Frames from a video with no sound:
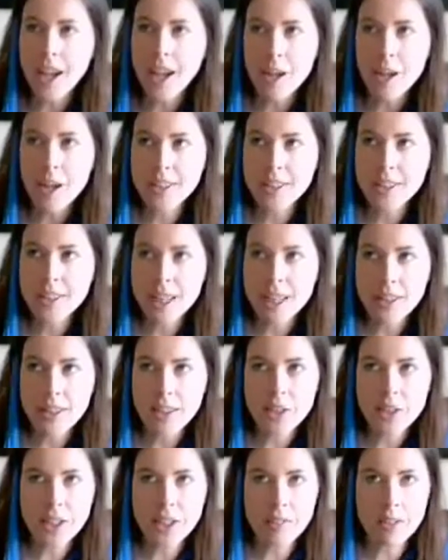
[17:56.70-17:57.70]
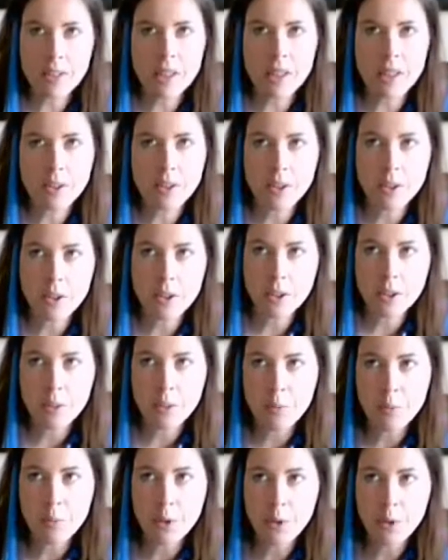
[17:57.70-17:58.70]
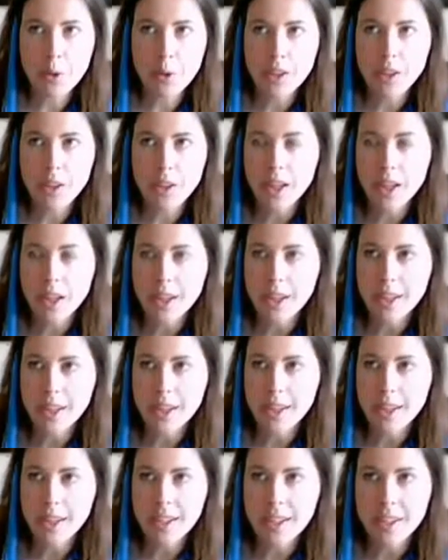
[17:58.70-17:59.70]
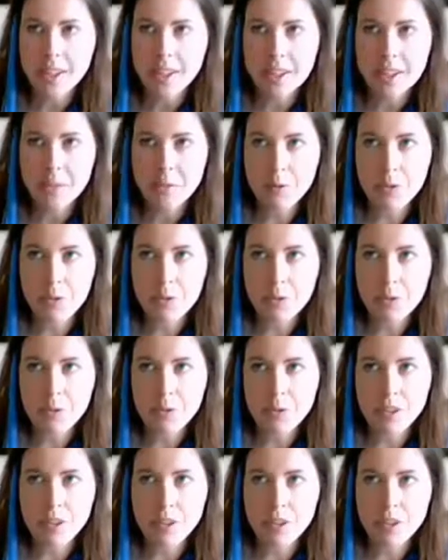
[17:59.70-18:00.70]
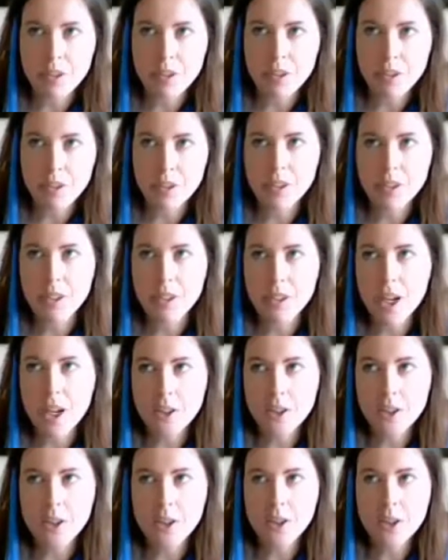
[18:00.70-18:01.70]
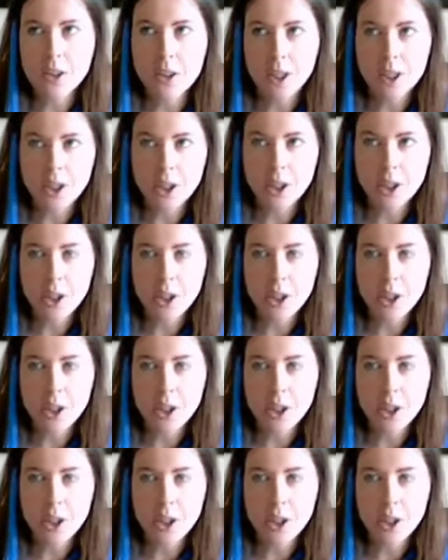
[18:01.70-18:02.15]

I would say there's even a third component there, and if you talk to other